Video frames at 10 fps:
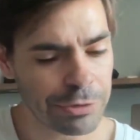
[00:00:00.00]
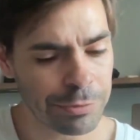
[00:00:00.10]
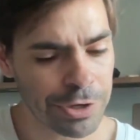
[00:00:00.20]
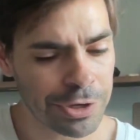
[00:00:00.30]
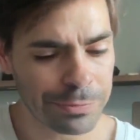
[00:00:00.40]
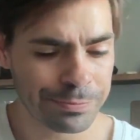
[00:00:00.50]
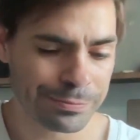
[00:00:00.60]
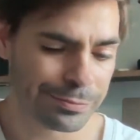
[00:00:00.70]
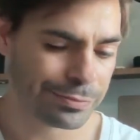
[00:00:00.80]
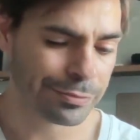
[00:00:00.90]
where
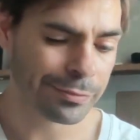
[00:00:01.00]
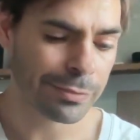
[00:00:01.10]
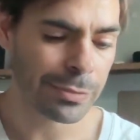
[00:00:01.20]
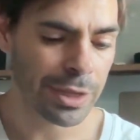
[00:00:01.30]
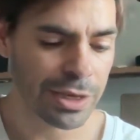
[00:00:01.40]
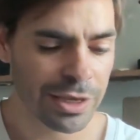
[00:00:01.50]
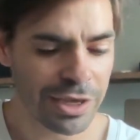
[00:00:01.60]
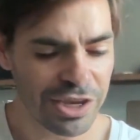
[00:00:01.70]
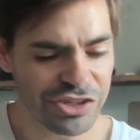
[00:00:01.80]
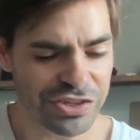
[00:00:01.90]

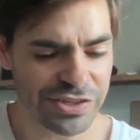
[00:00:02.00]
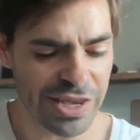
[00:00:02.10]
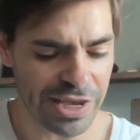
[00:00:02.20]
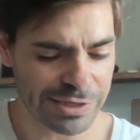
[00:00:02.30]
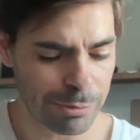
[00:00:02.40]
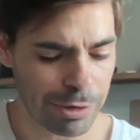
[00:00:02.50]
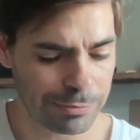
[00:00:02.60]
it's just text, bro.